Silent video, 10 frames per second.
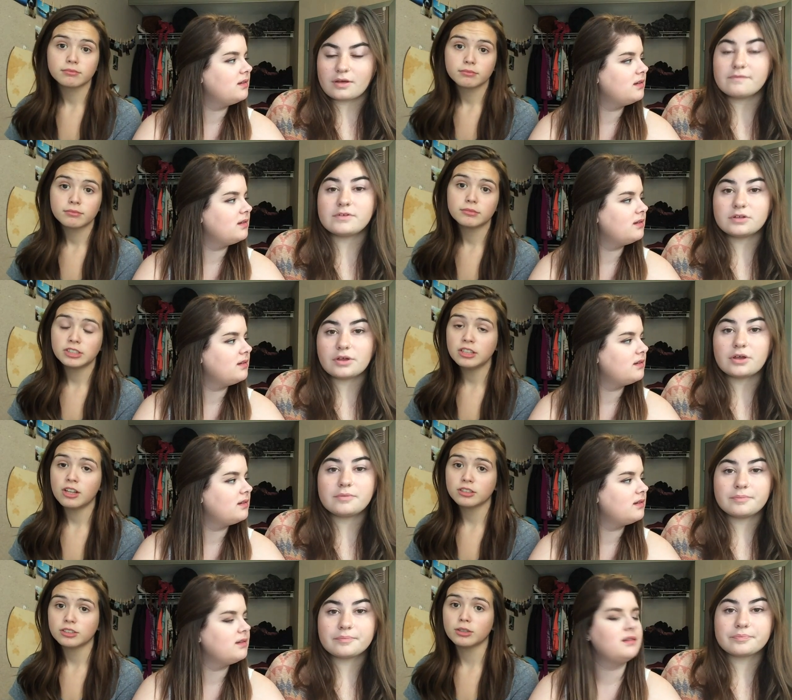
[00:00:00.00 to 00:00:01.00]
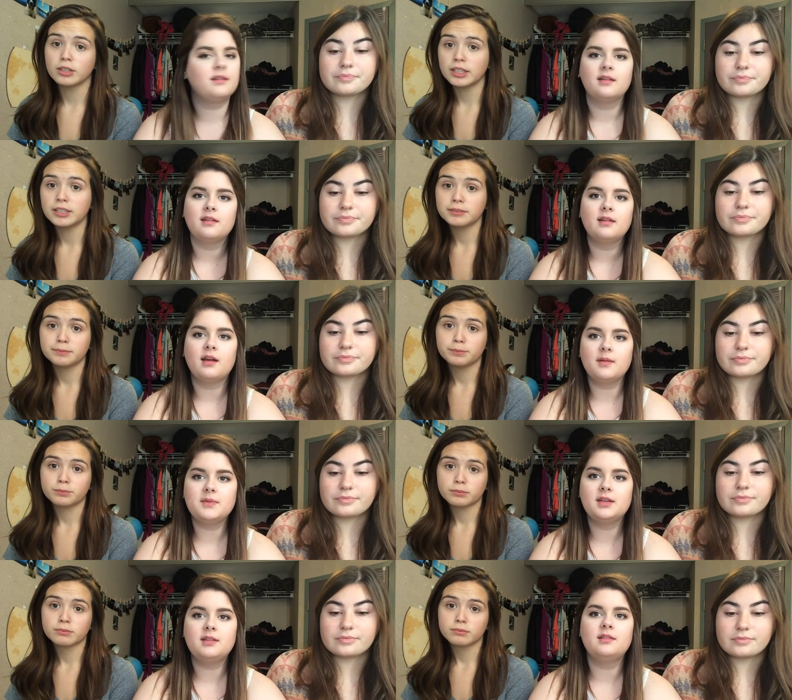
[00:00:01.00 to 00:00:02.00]
Speaker 1: I'm feeling. It's good. a long story.
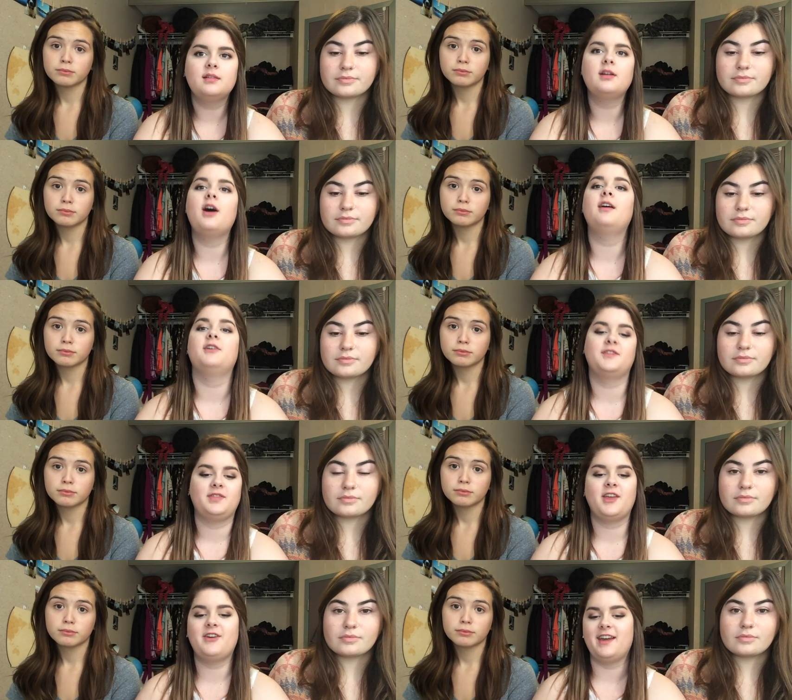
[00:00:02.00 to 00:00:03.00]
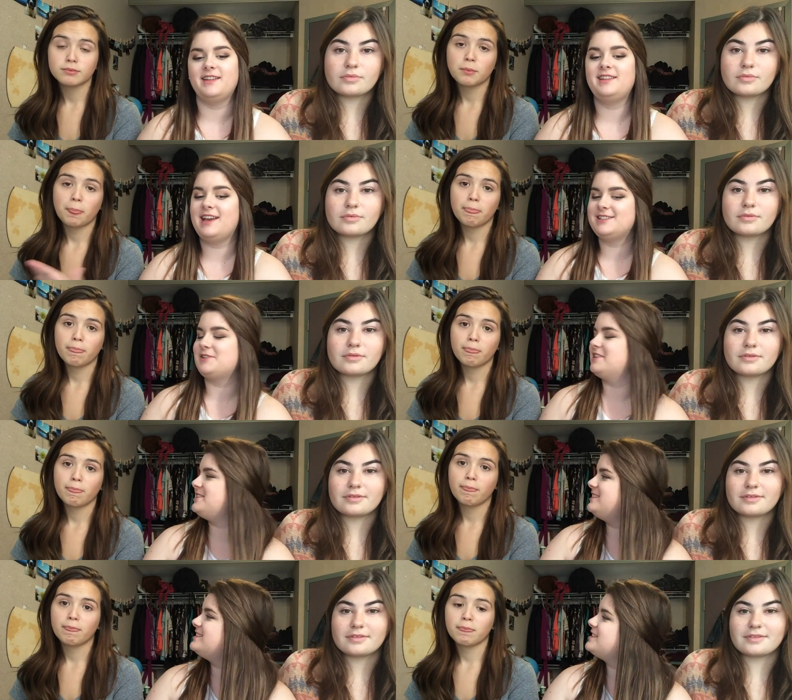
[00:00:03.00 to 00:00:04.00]
I'm good. Oh, okay. Next
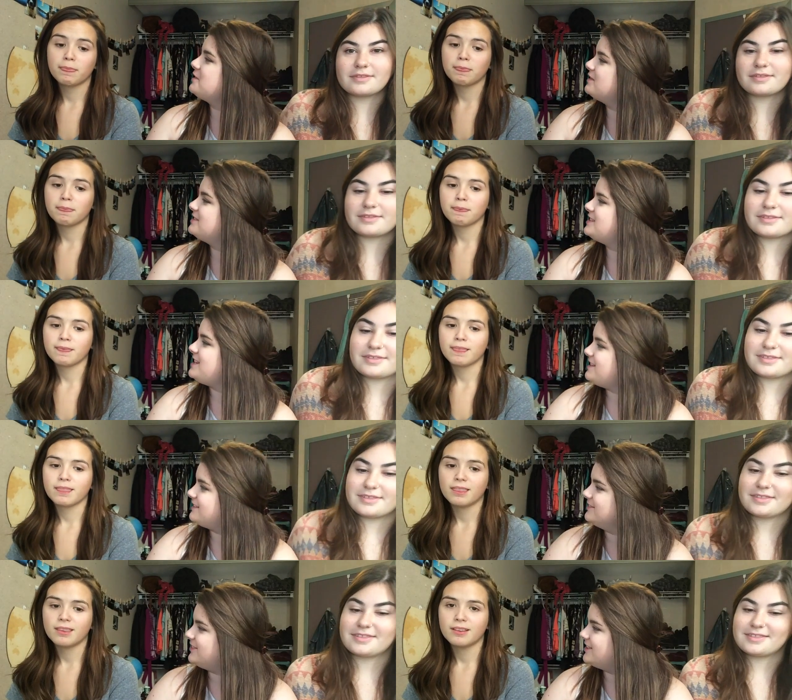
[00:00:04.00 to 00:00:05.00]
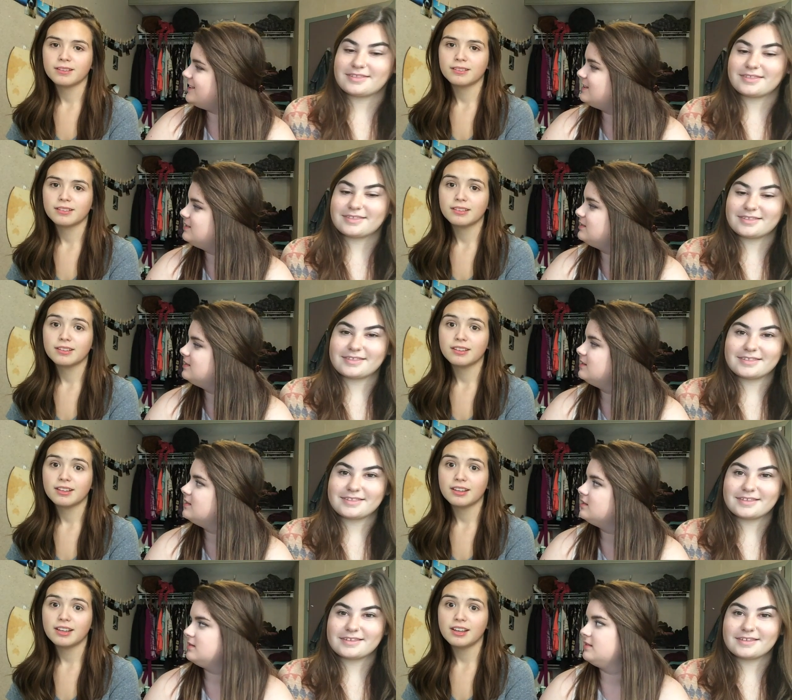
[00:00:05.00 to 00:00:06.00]
question. Singular taken, Claudia.
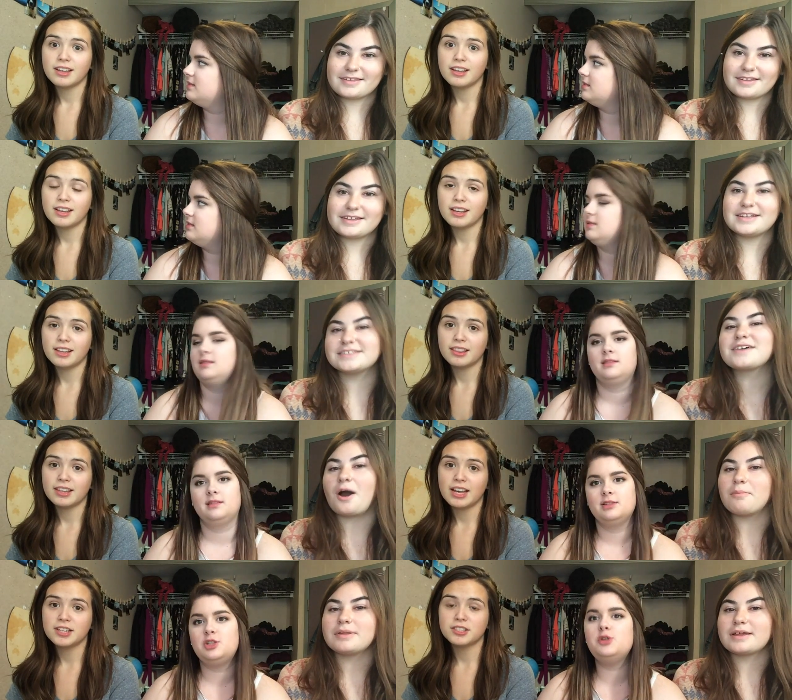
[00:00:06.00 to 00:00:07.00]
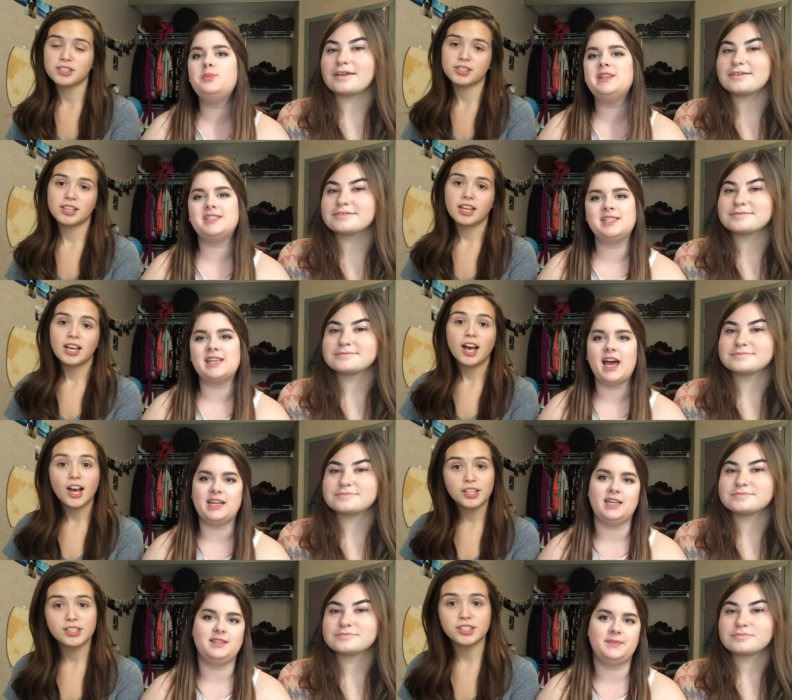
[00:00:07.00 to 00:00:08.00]
It's called Unde to be
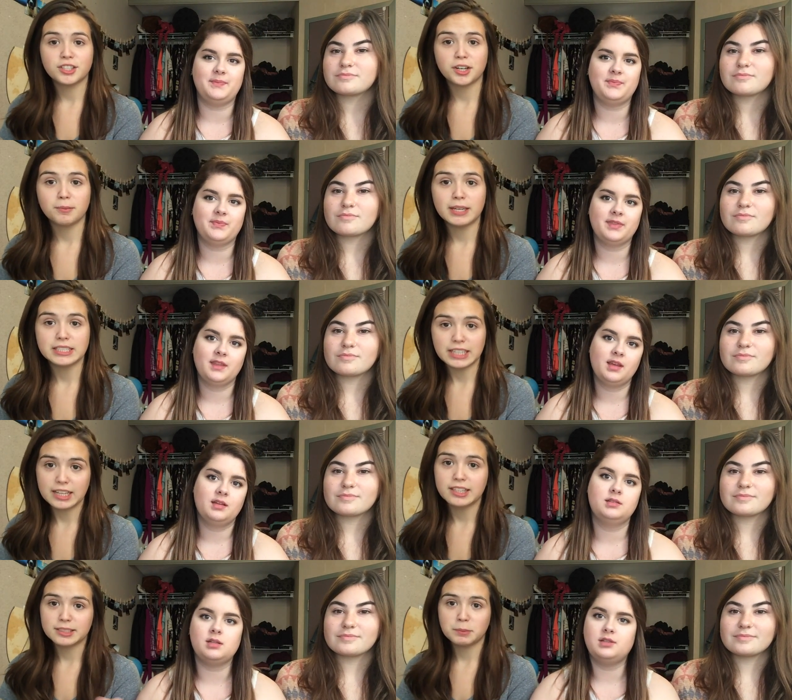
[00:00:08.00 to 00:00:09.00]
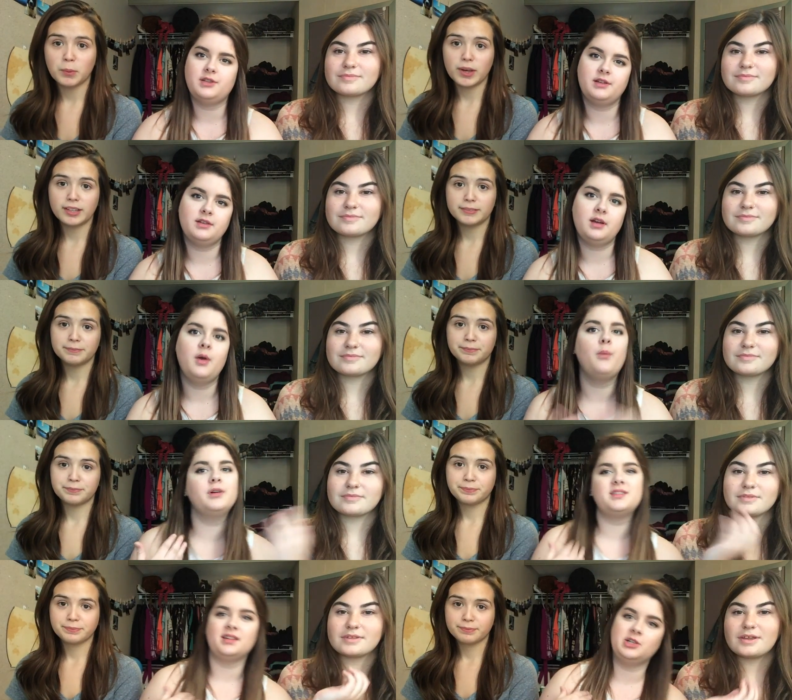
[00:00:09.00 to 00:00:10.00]
decided. Undetermined at this point.
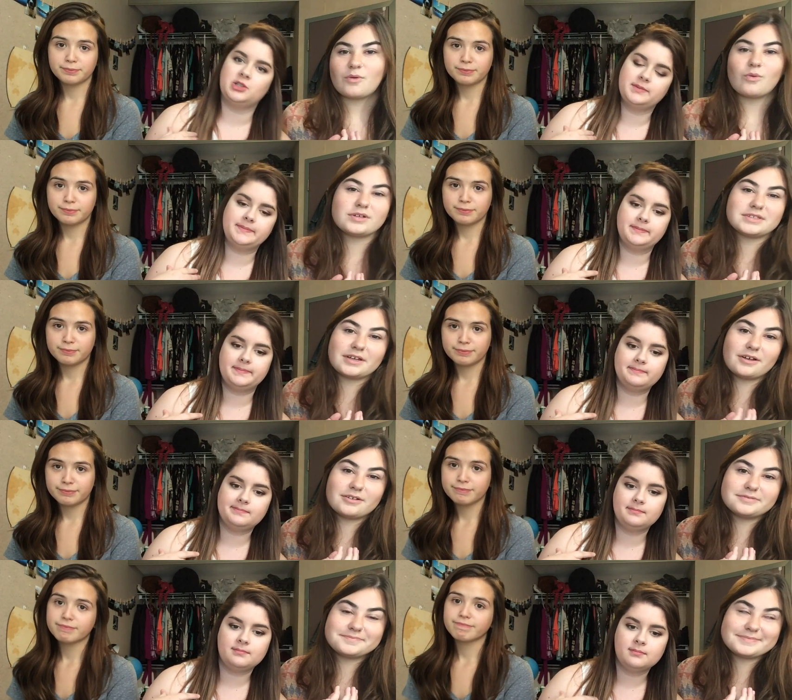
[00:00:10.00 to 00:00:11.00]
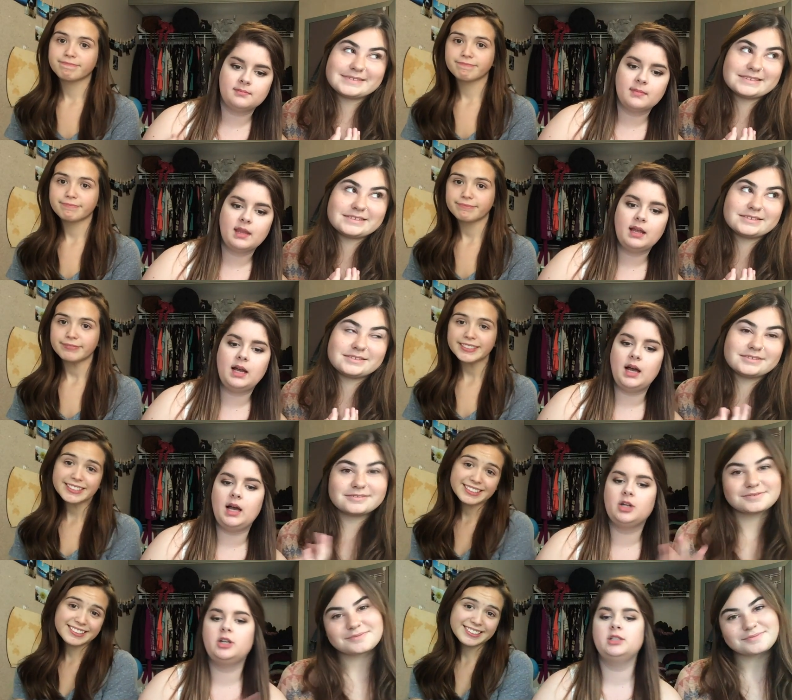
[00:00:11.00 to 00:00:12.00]
We're single. We're single.
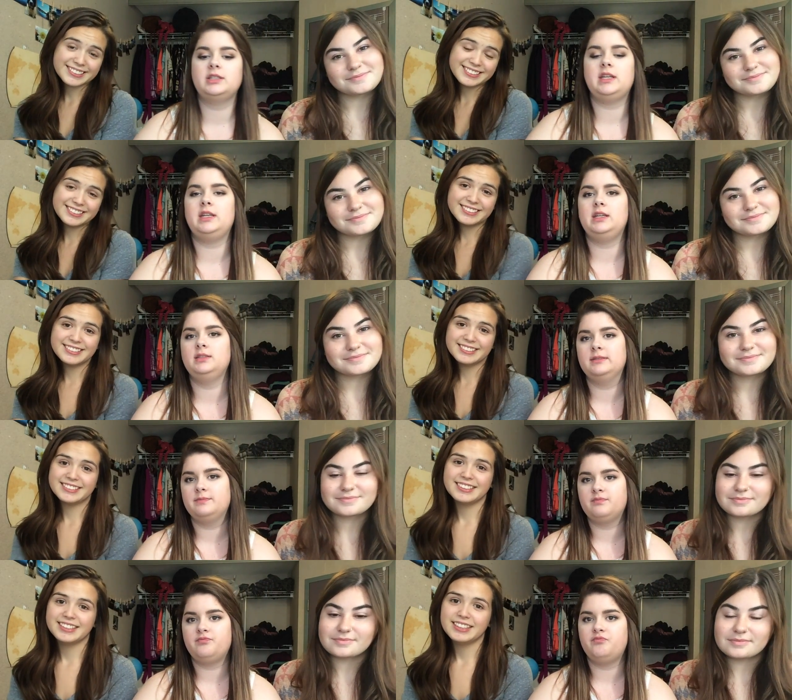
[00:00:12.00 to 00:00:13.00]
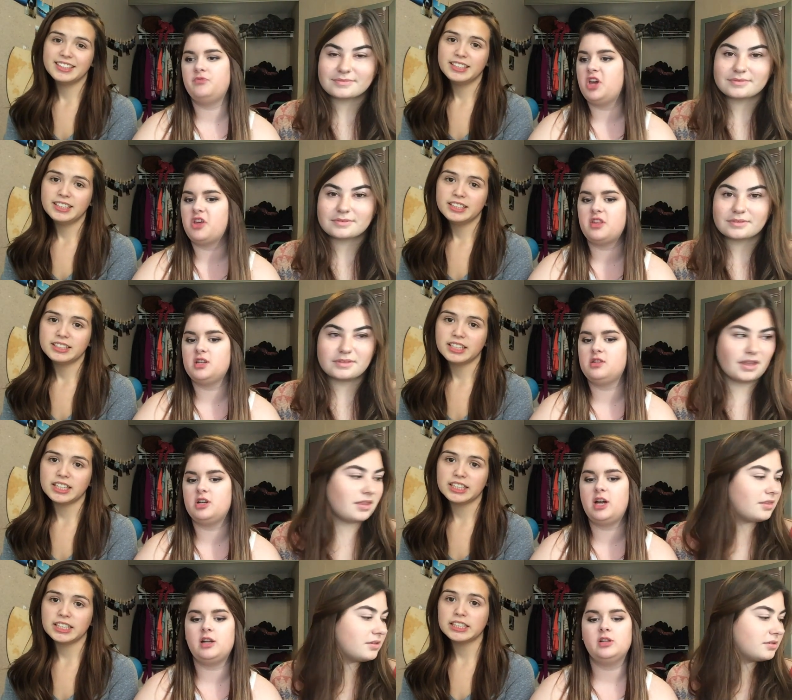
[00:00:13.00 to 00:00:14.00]
Uh, currently eating nothing.
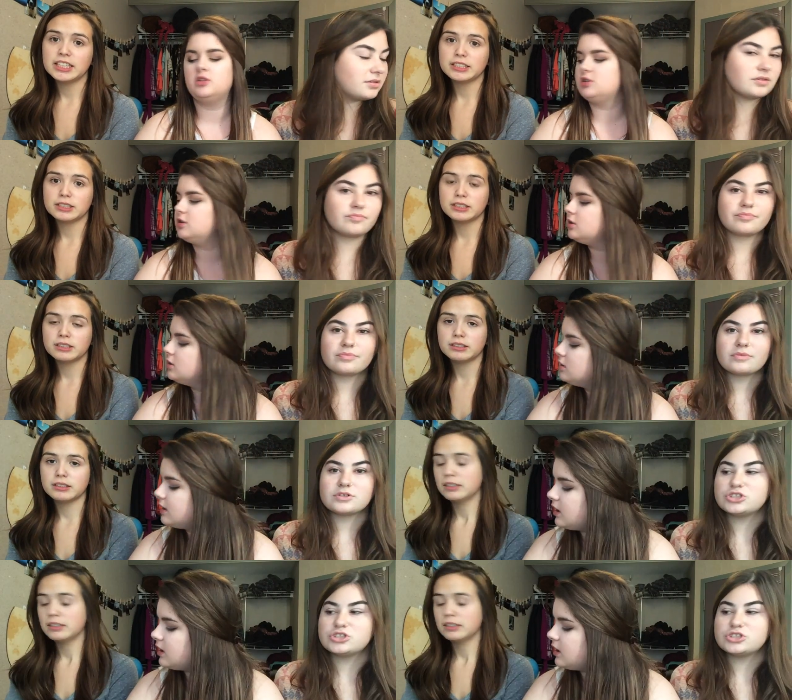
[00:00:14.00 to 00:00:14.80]
Nothing because they